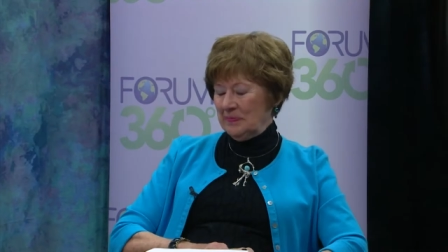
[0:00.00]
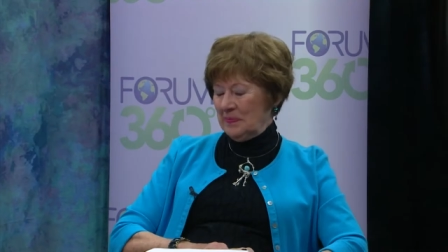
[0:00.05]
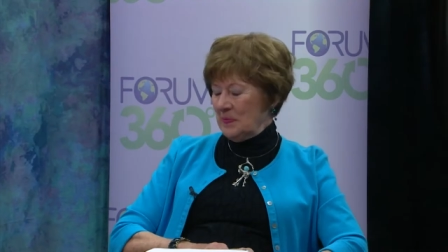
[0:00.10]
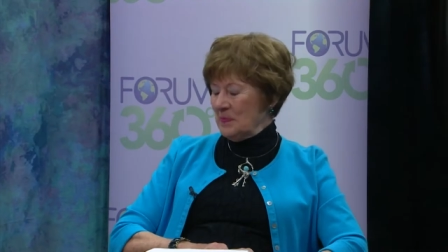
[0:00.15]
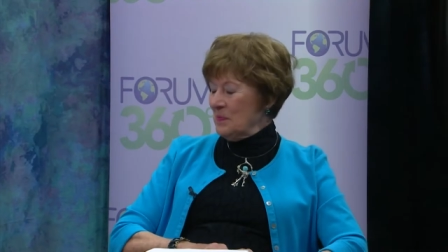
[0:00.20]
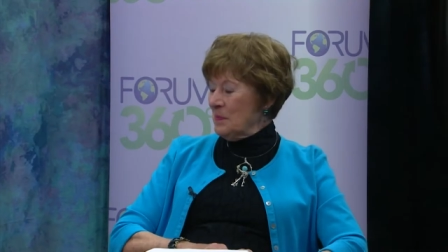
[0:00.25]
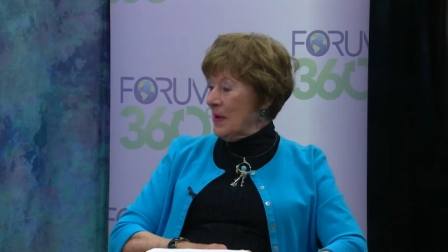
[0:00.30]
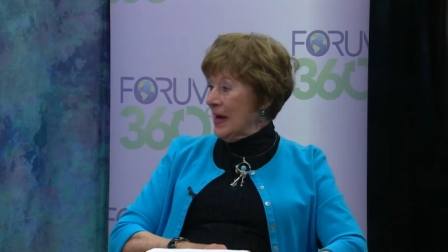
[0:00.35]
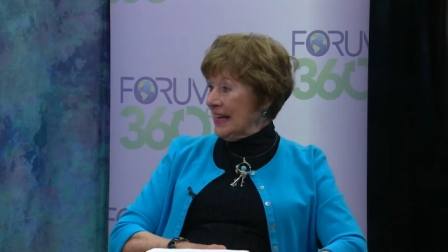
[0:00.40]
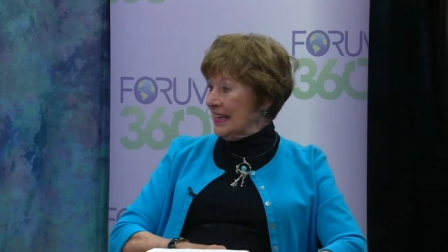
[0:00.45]

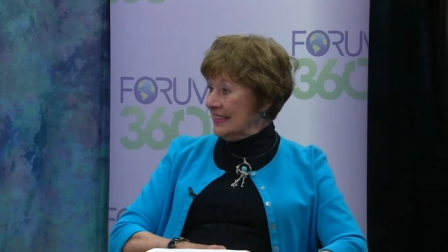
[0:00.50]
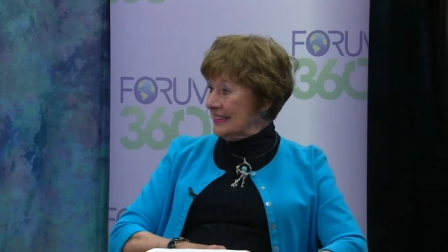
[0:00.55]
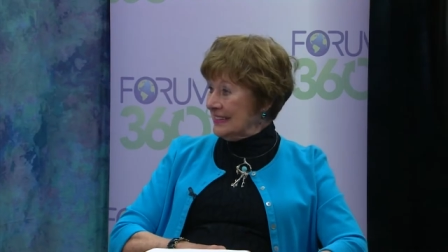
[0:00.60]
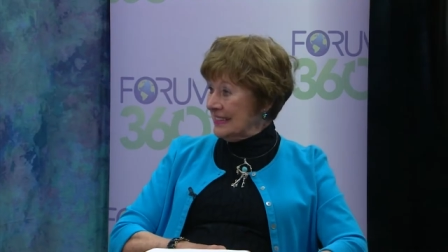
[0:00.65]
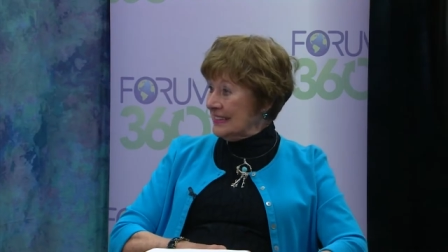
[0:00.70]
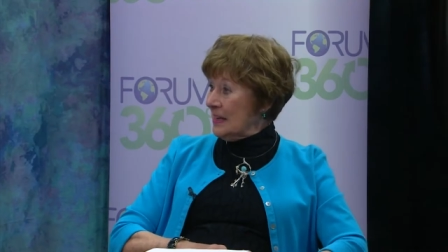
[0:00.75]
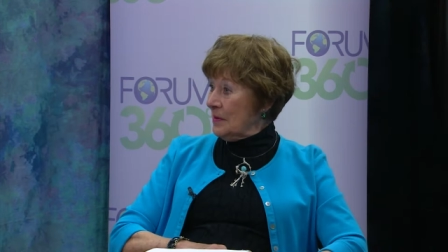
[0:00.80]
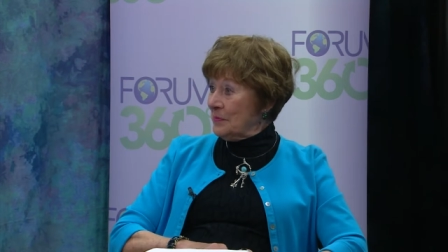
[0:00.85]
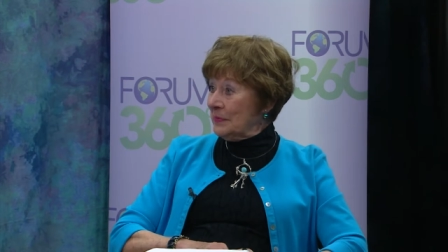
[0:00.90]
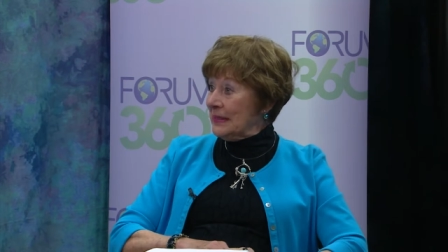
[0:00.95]
my
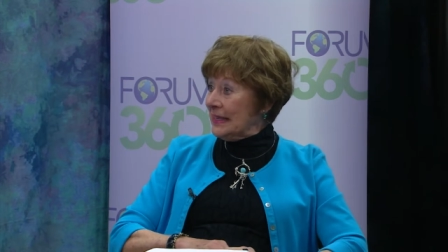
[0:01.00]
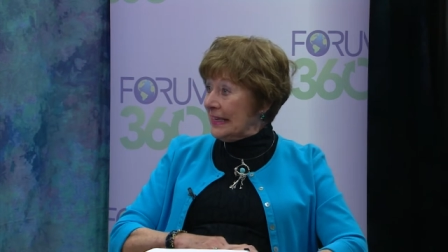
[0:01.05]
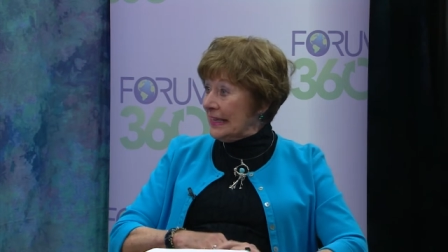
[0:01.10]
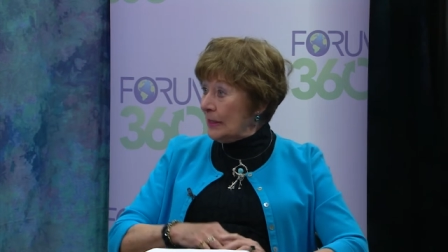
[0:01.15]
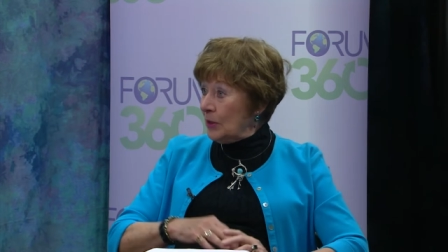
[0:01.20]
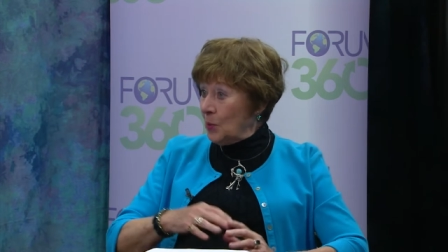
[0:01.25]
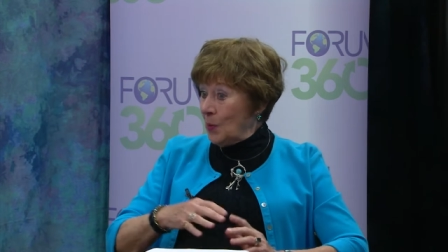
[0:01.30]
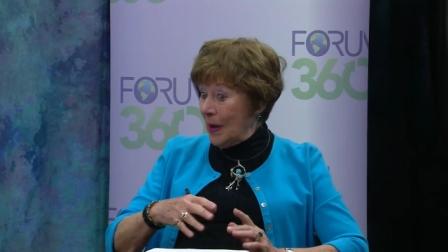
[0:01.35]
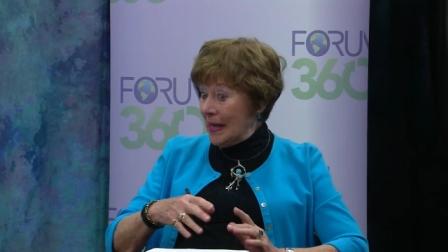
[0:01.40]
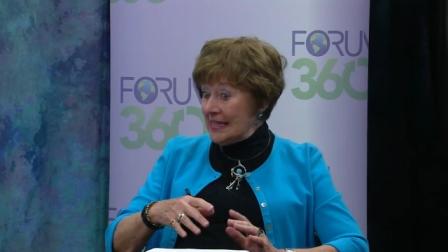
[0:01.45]
some
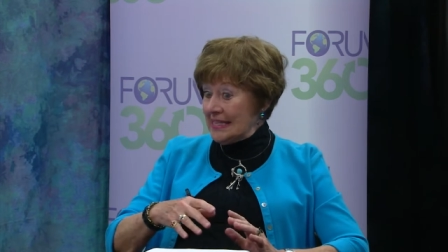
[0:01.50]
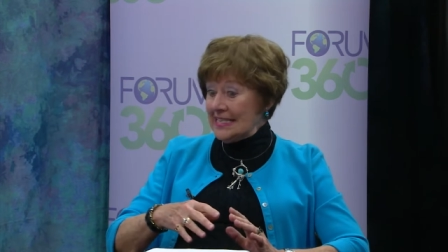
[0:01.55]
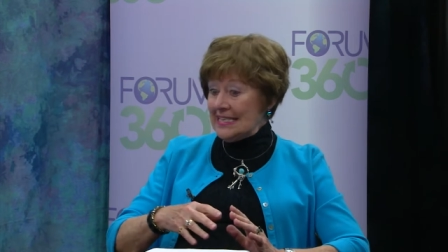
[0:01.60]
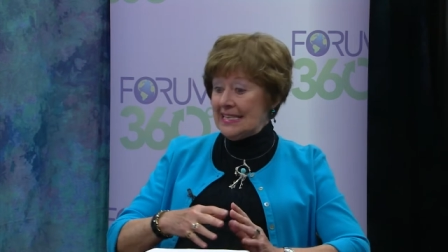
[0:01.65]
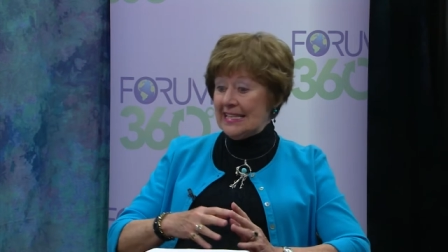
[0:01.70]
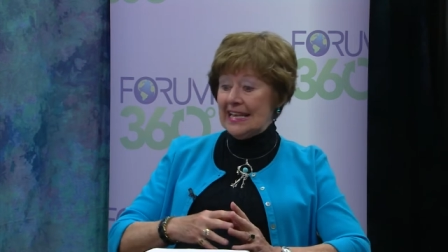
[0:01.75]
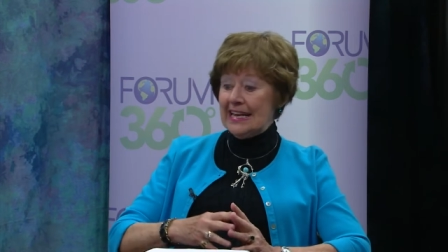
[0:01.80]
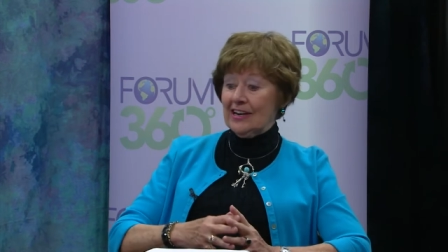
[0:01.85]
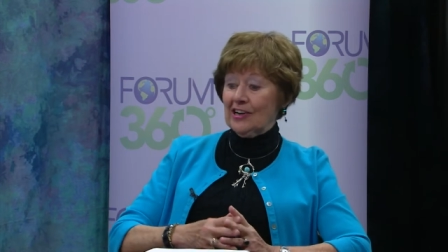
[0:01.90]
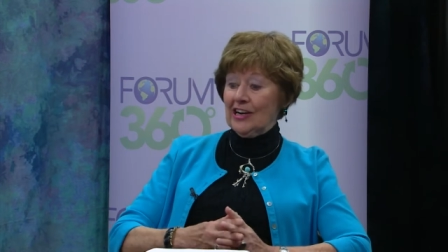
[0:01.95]
little
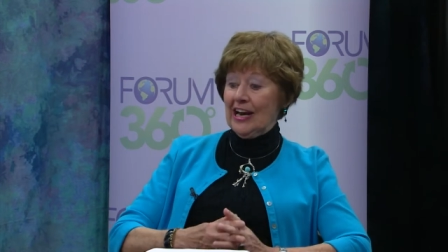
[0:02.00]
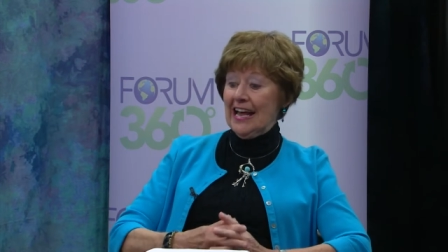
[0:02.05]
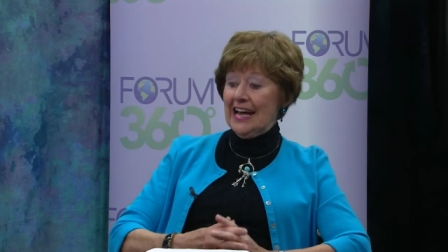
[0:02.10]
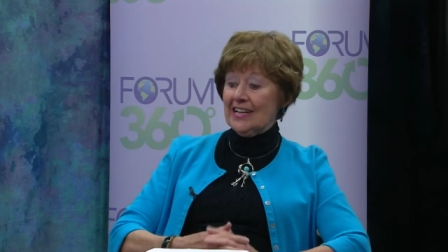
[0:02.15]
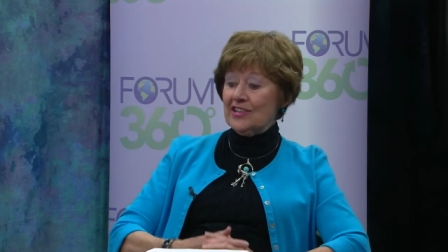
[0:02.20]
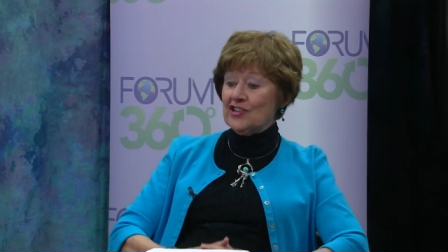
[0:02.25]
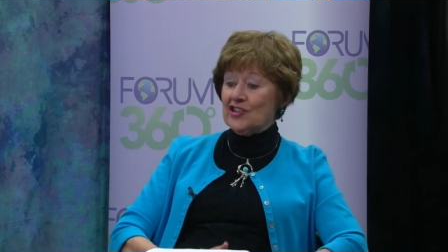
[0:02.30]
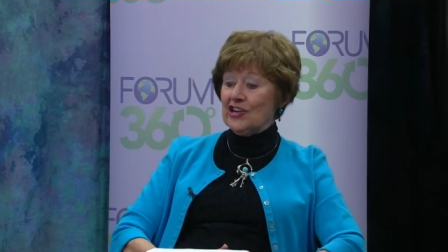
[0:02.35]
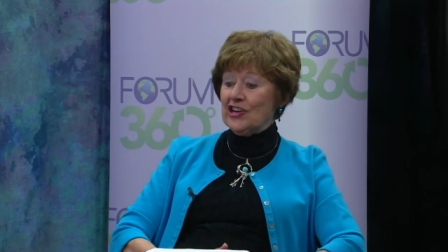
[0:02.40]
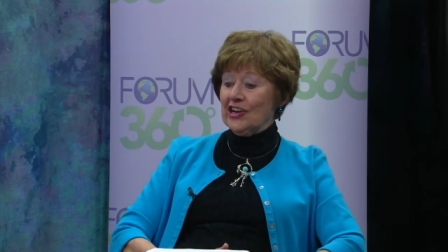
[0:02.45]
ones there
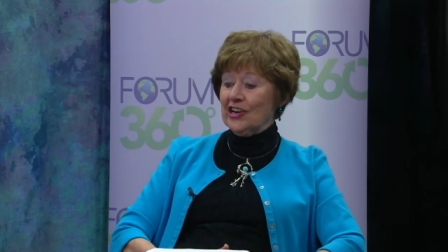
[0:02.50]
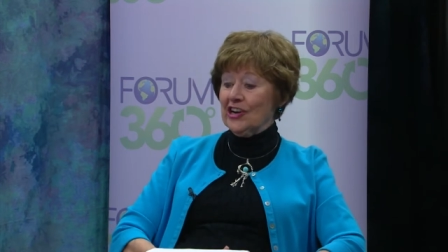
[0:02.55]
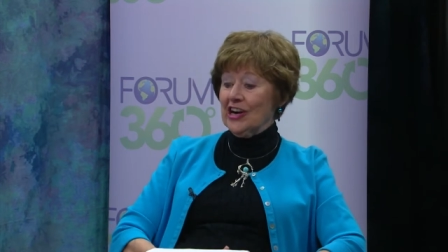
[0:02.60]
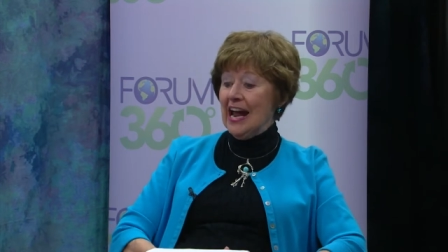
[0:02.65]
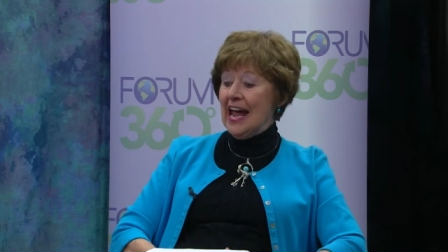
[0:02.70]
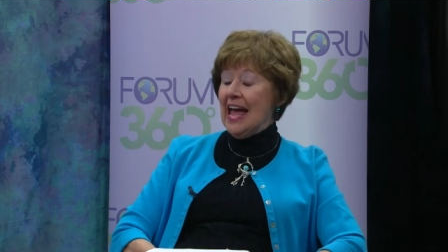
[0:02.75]
last year,